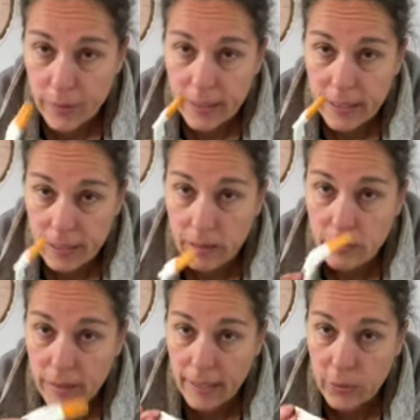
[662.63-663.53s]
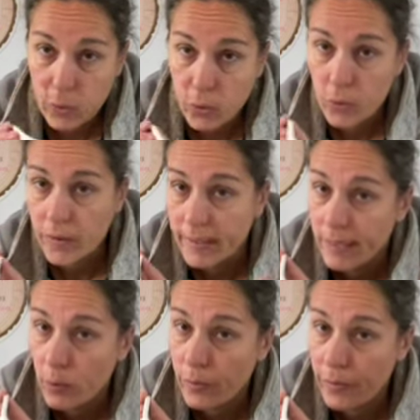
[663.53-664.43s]
they kind of like to use their
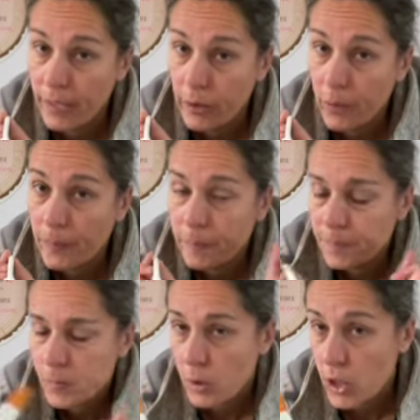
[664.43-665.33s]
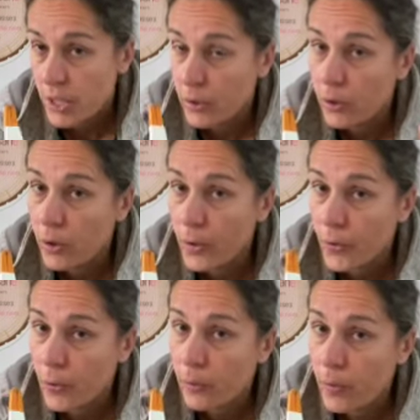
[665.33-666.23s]
little finger, which is good
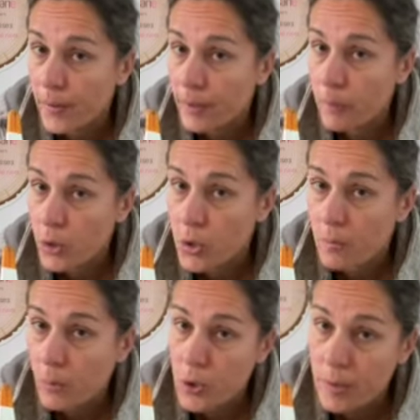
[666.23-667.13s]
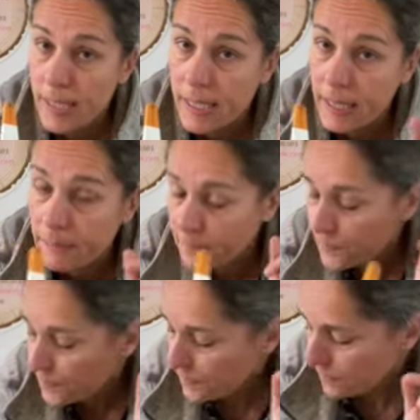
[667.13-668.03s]
also for their motricity,
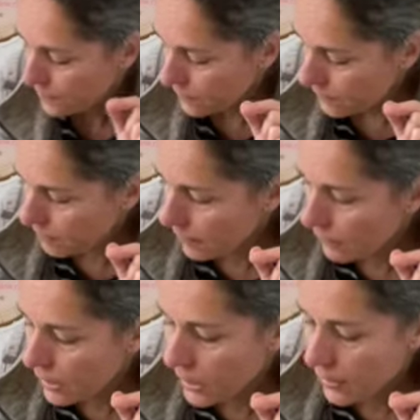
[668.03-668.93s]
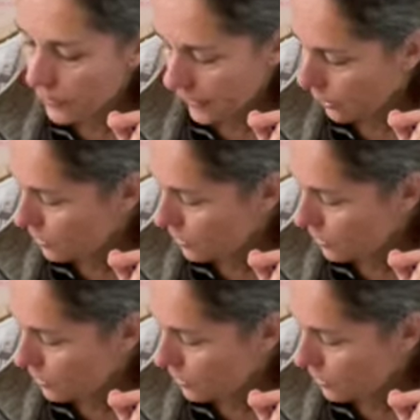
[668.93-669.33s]
their little fingers.